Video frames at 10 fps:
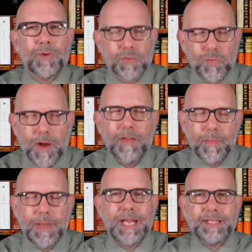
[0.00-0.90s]
It was one of the
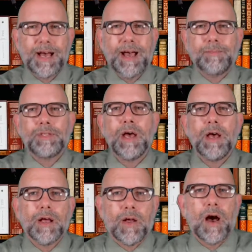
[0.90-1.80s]
many times
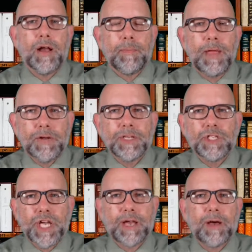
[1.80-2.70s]
God appeared to
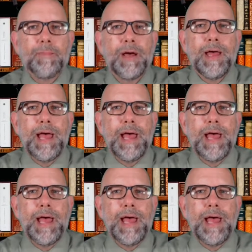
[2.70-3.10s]
Jacob,